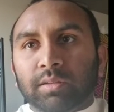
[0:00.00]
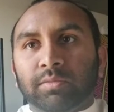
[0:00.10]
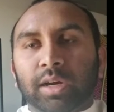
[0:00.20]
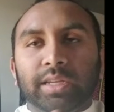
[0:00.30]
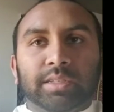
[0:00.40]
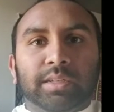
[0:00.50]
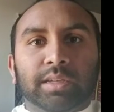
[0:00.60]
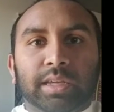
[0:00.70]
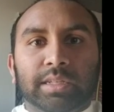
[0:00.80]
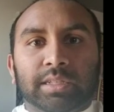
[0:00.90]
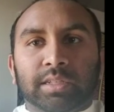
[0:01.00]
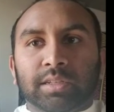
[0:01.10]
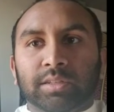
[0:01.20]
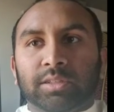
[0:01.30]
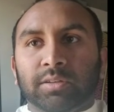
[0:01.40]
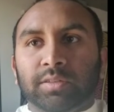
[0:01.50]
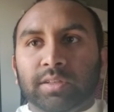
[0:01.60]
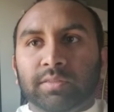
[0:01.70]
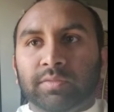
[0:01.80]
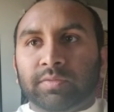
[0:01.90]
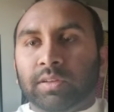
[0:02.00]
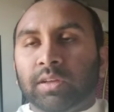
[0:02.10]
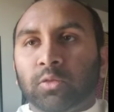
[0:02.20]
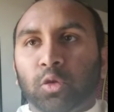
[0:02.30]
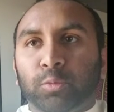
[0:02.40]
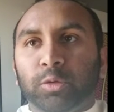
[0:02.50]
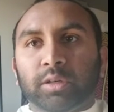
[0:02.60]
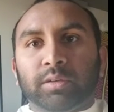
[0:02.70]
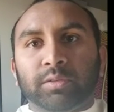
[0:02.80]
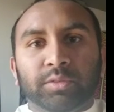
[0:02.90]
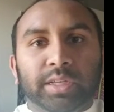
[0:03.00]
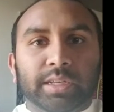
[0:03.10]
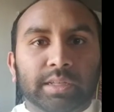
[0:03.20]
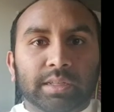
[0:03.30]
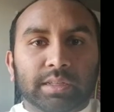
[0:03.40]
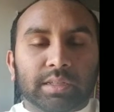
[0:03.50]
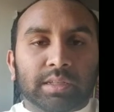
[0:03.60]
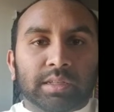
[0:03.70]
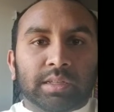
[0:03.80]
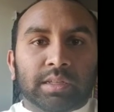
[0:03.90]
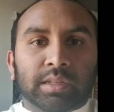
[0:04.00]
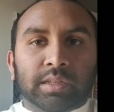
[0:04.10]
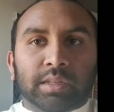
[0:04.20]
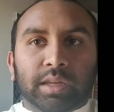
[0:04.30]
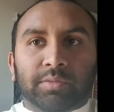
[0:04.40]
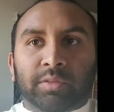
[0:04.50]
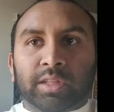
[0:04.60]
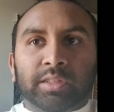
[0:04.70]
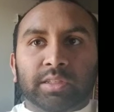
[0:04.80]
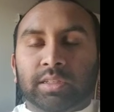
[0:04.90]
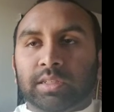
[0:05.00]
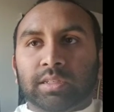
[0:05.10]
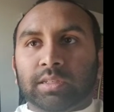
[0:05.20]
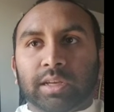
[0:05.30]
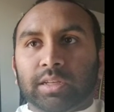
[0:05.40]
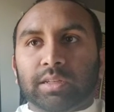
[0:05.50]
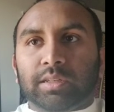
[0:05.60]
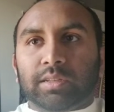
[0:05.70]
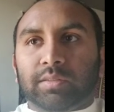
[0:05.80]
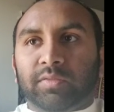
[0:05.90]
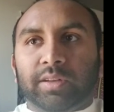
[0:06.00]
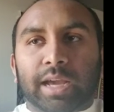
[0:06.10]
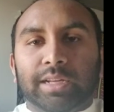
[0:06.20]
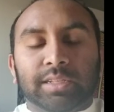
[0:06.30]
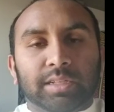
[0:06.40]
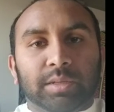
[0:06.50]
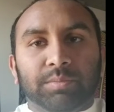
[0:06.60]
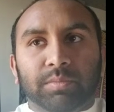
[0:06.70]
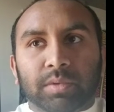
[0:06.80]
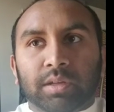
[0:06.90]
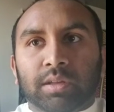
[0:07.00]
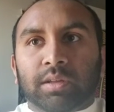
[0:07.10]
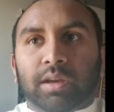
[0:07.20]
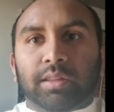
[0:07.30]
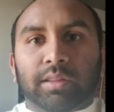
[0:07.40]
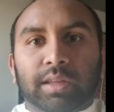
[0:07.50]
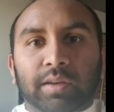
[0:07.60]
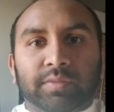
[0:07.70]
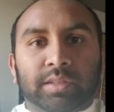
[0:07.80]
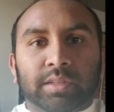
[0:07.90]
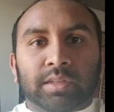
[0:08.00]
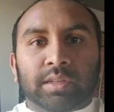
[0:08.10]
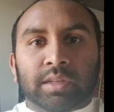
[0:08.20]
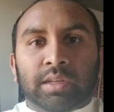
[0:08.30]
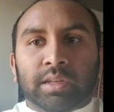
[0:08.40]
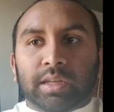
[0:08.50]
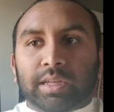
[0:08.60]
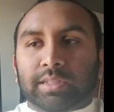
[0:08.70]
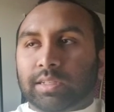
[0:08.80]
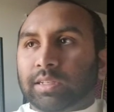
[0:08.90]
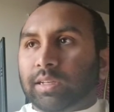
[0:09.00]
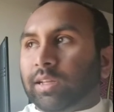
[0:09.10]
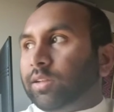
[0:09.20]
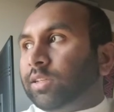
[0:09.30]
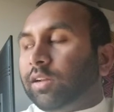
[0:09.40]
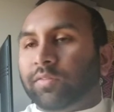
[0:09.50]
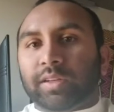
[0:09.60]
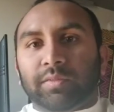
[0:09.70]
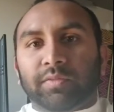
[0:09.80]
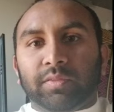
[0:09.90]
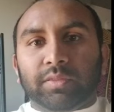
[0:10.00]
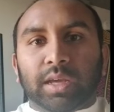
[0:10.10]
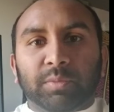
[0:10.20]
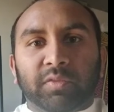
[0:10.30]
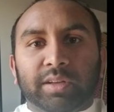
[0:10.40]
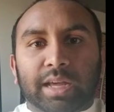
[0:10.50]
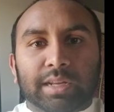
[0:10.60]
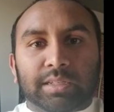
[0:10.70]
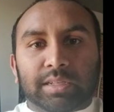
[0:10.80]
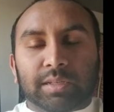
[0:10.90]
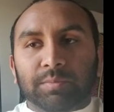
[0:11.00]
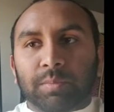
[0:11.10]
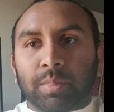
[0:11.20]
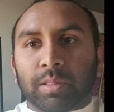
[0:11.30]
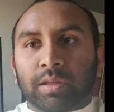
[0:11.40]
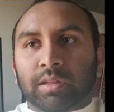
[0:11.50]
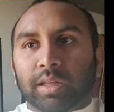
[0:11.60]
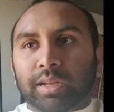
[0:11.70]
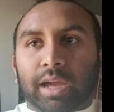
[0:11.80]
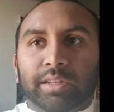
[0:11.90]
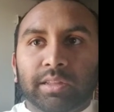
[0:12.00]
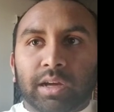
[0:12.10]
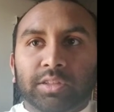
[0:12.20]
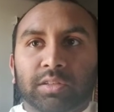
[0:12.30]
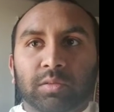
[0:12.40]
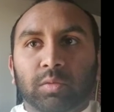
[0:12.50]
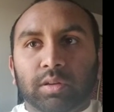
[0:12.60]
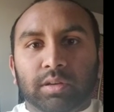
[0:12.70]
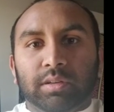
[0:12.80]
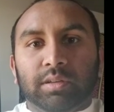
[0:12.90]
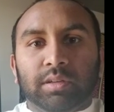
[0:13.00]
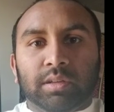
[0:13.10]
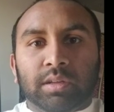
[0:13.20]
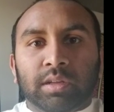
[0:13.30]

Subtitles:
On the right, it's conservative corporate greed and religious fanaticism. On the left, it's another type of fanaticism, an ideological one.